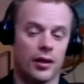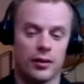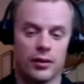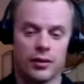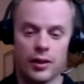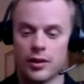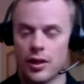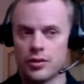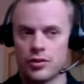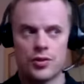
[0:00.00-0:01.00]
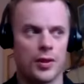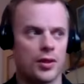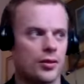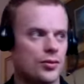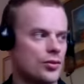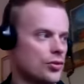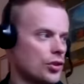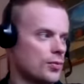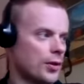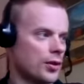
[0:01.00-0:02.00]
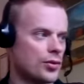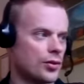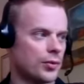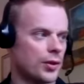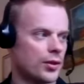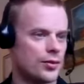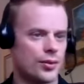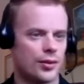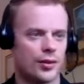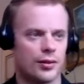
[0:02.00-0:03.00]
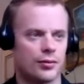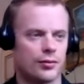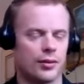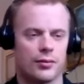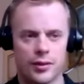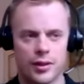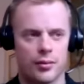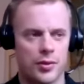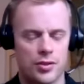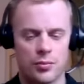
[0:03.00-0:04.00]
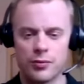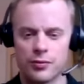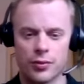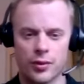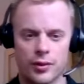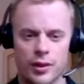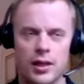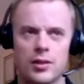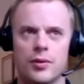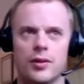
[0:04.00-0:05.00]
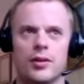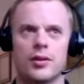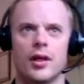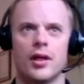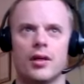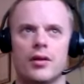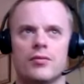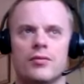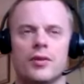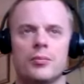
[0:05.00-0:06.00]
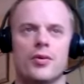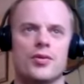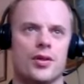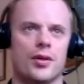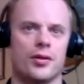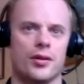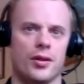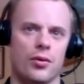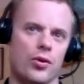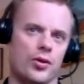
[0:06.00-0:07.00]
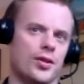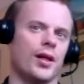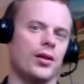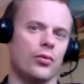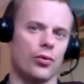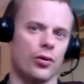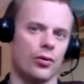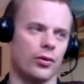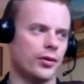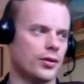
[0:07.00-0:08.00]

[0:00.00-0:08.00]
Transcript: Yeah. And just because somebody's, like I mentioned before, anybody can have a personality that works in any role.